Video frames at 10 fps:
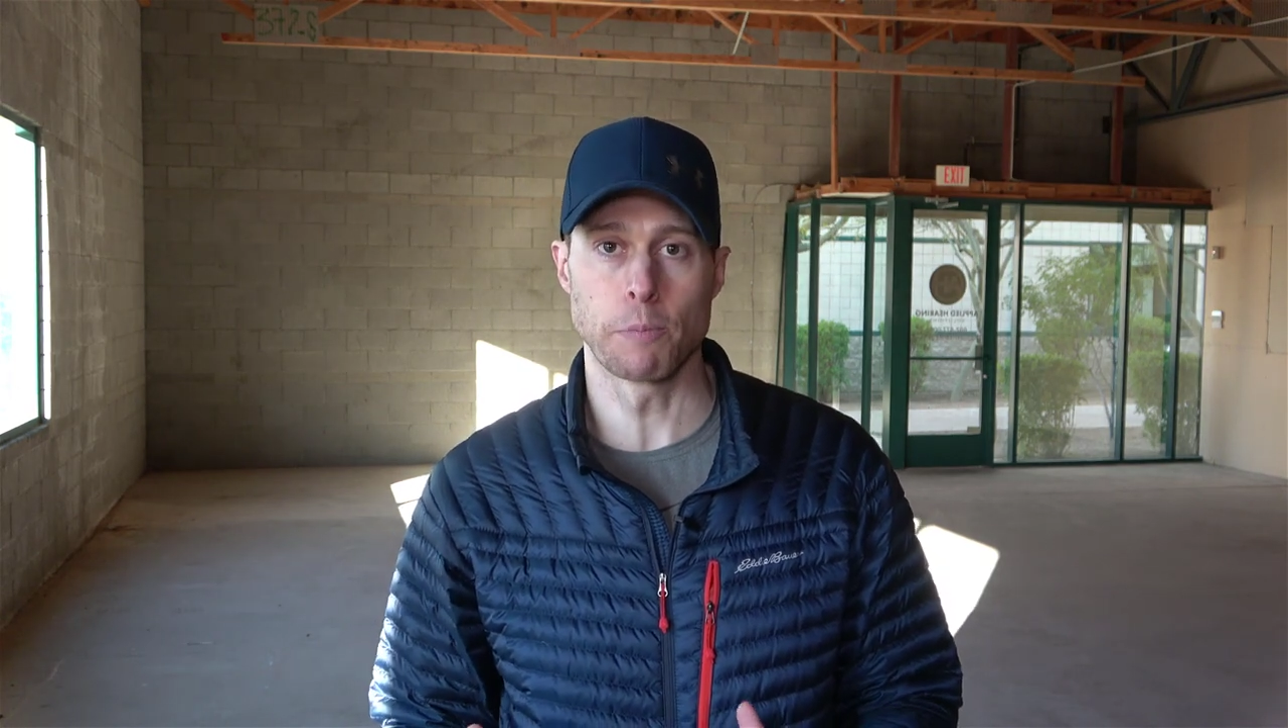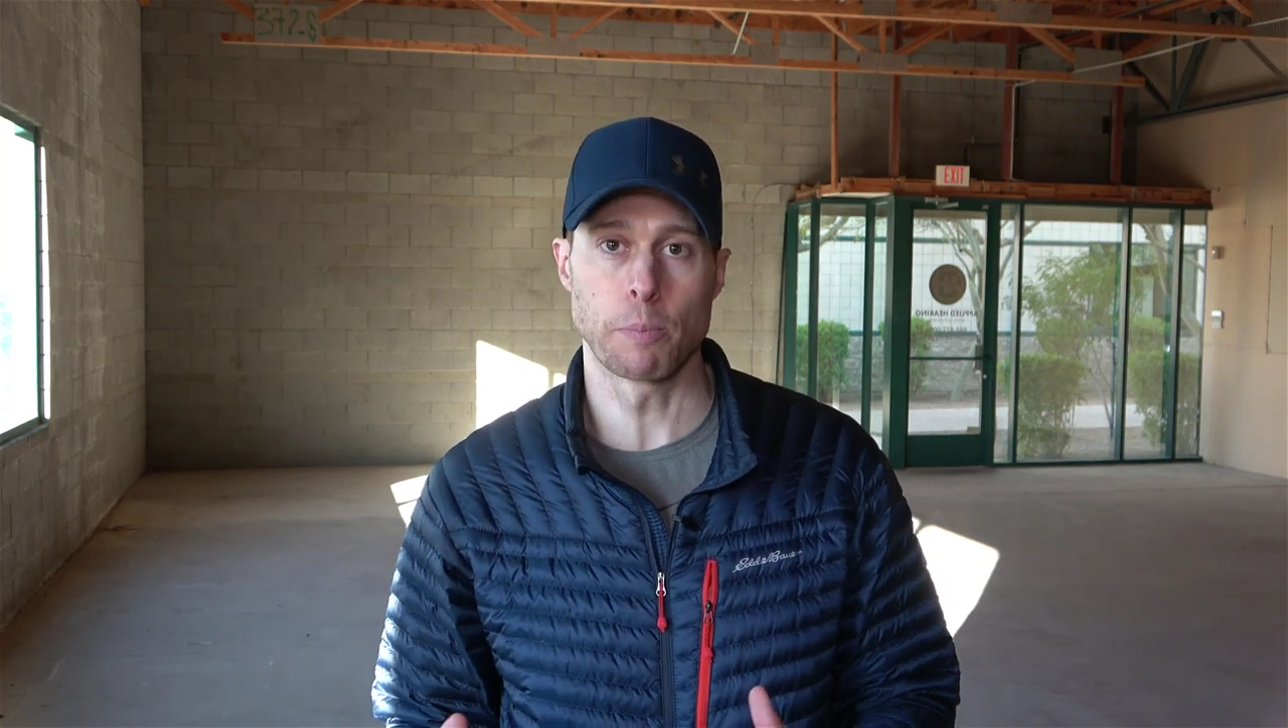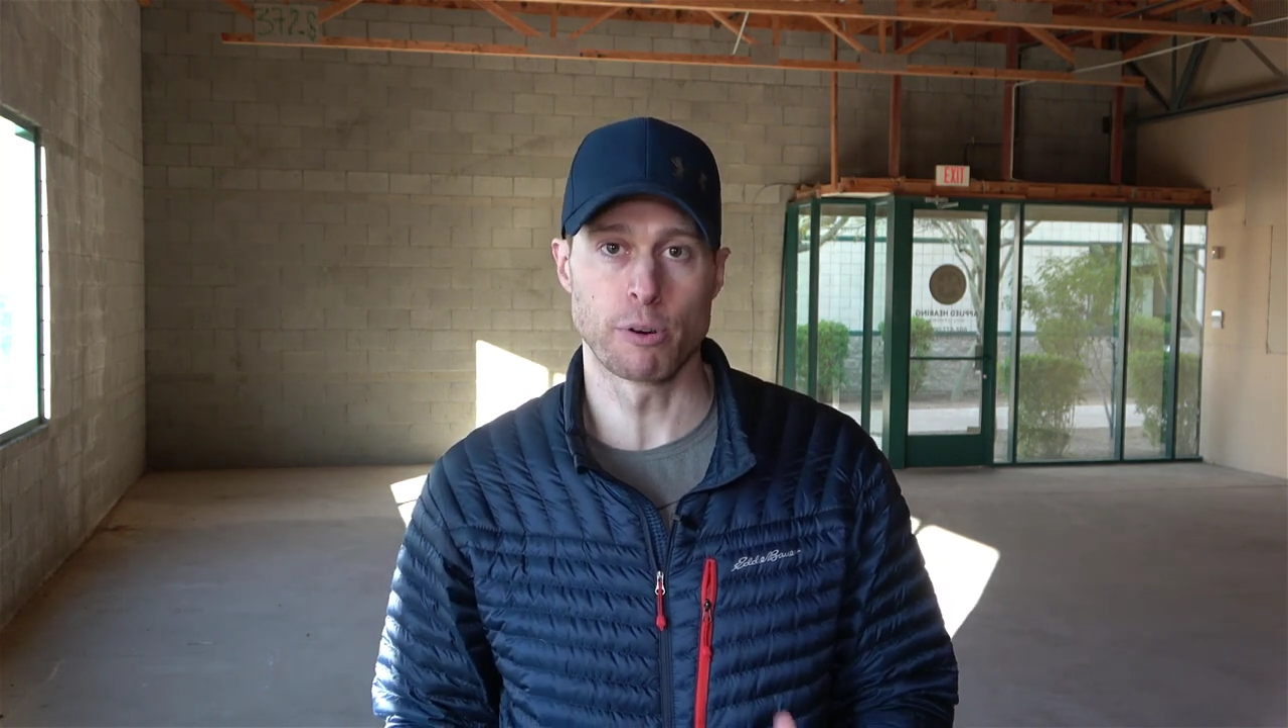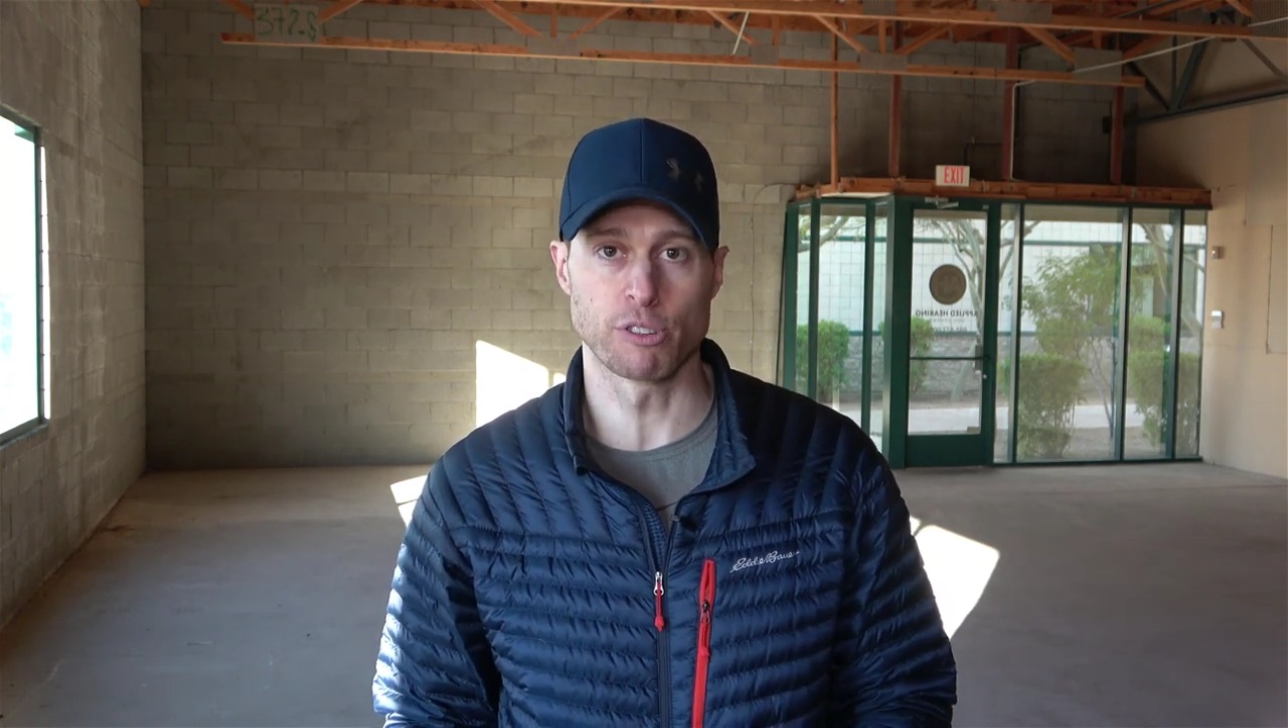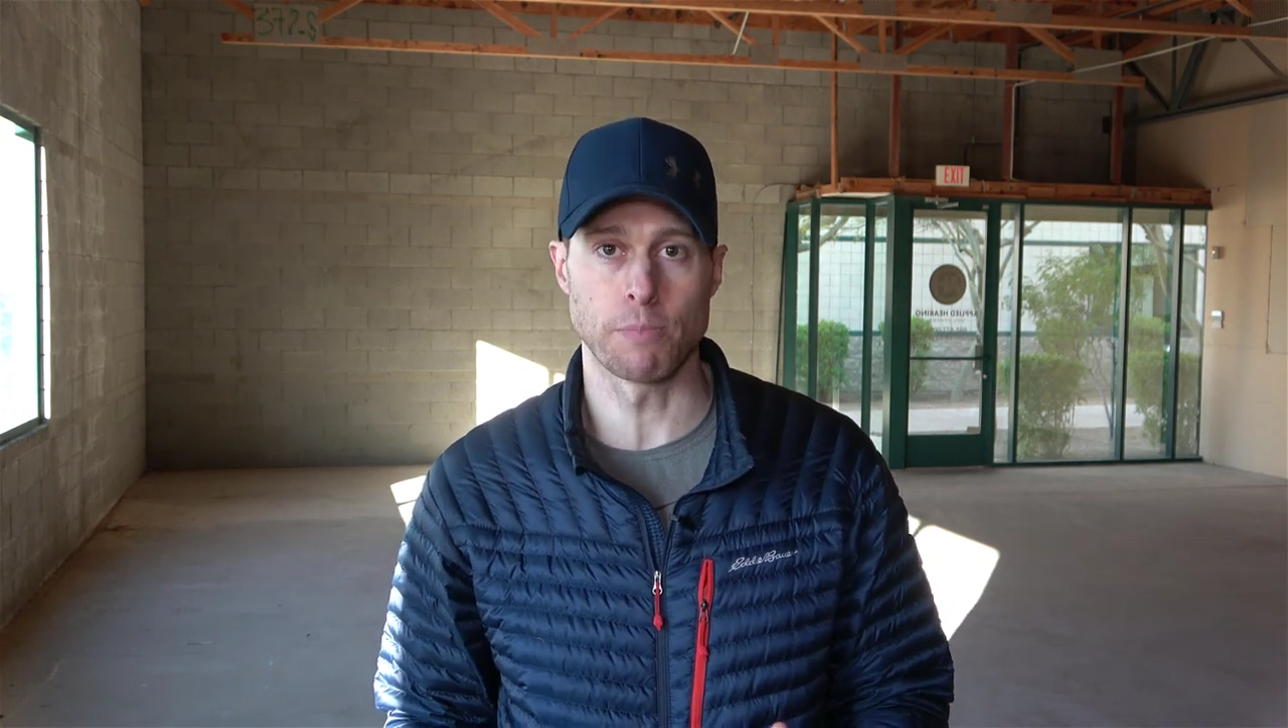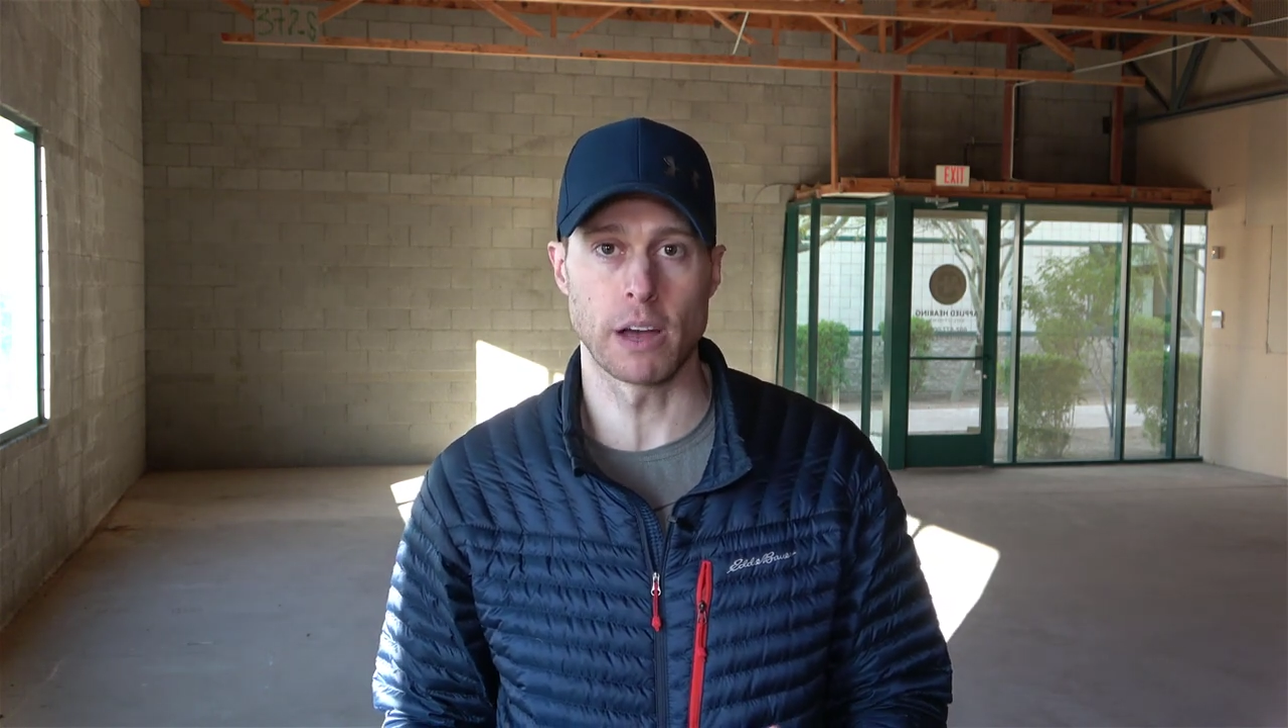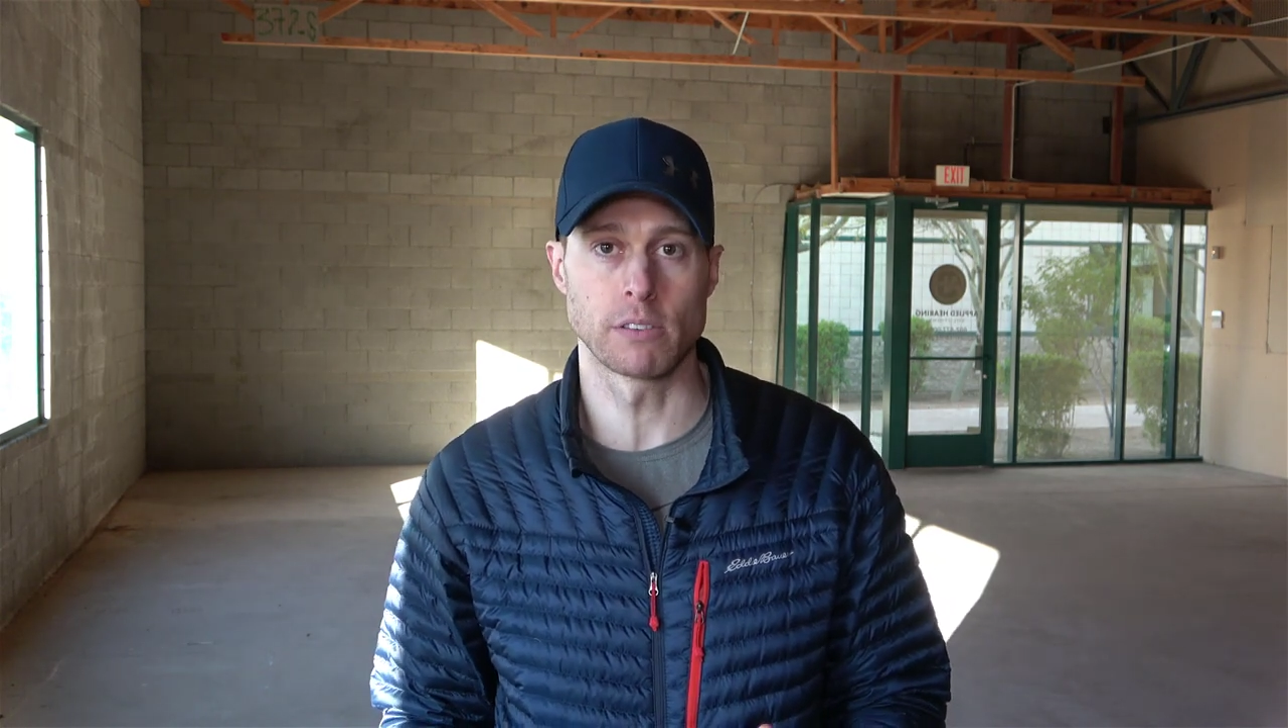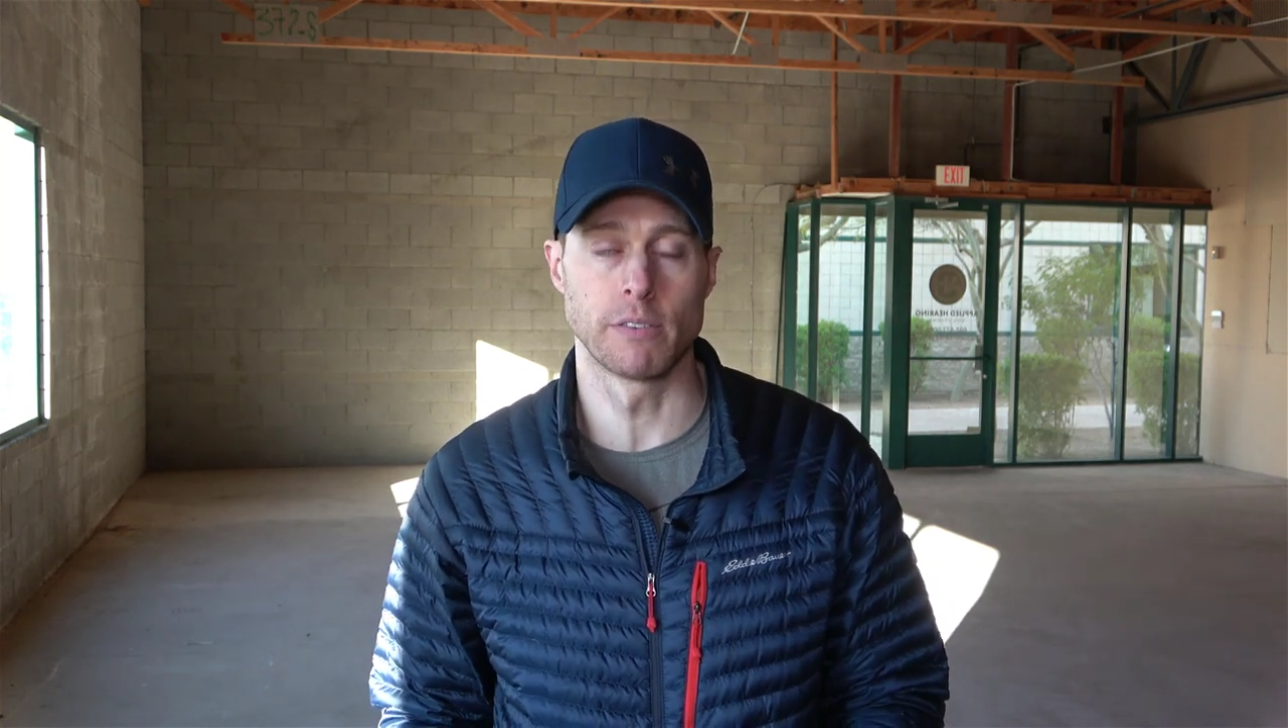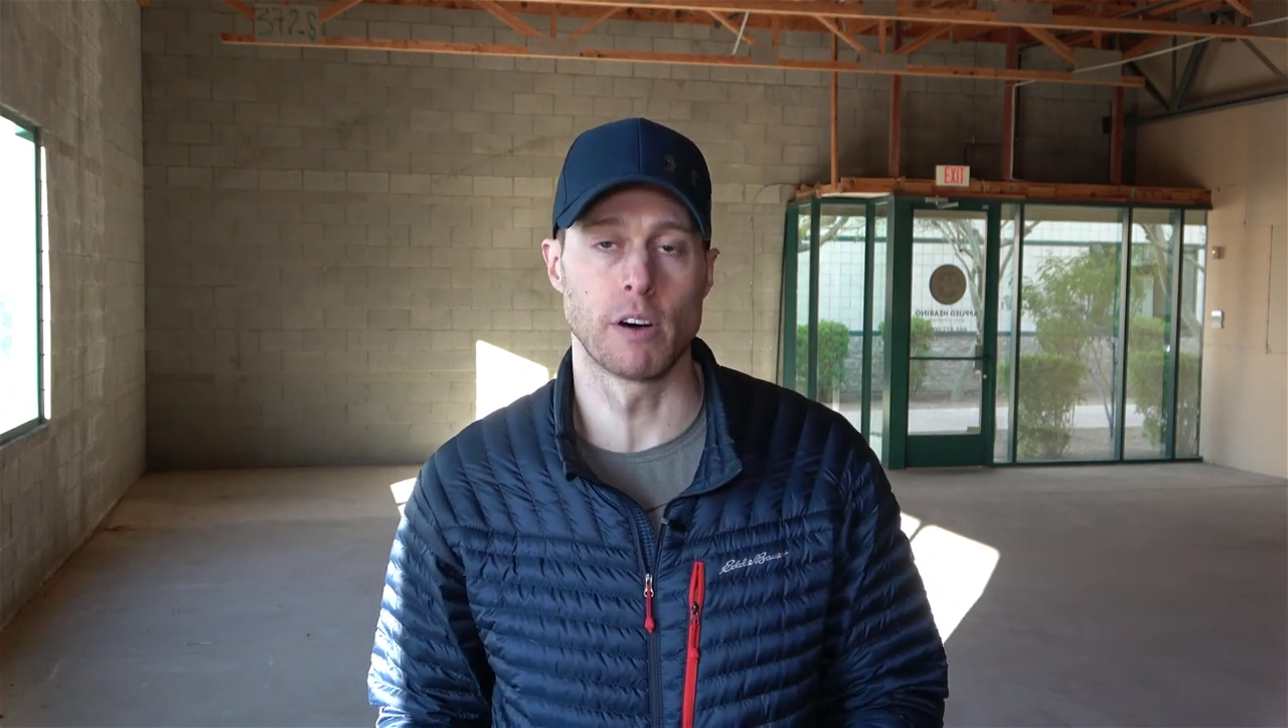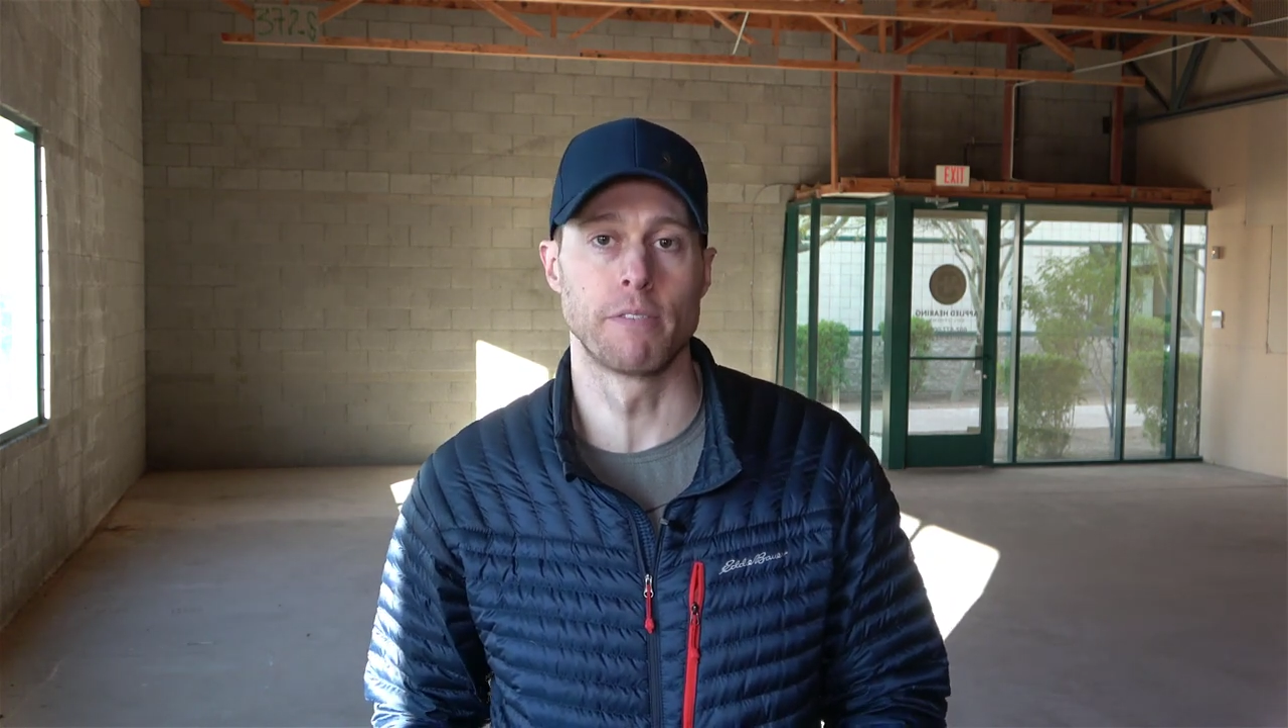from the
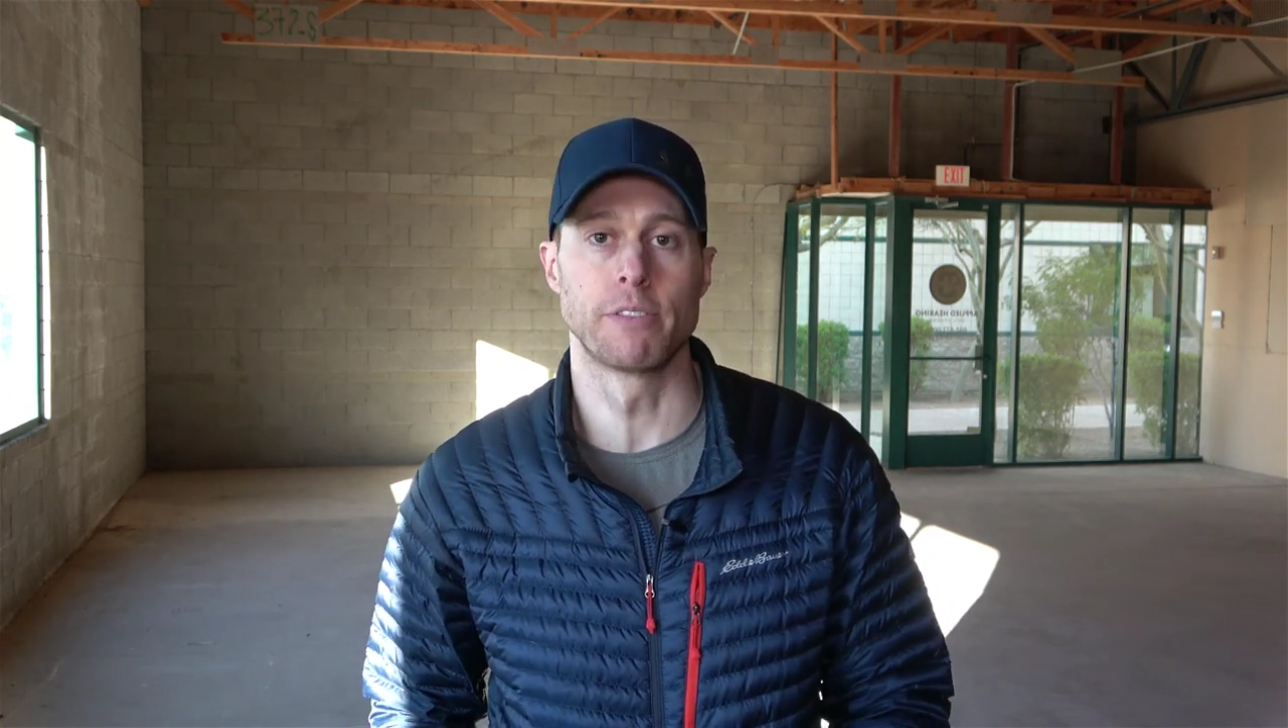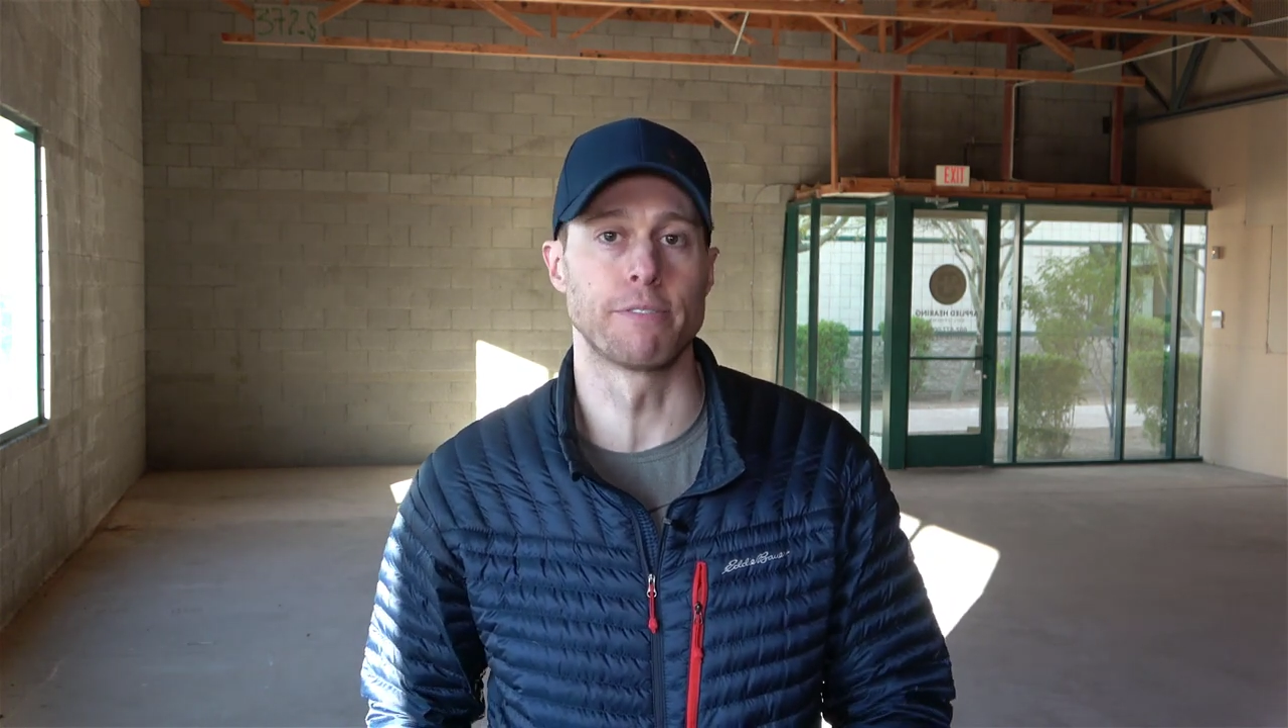perspective of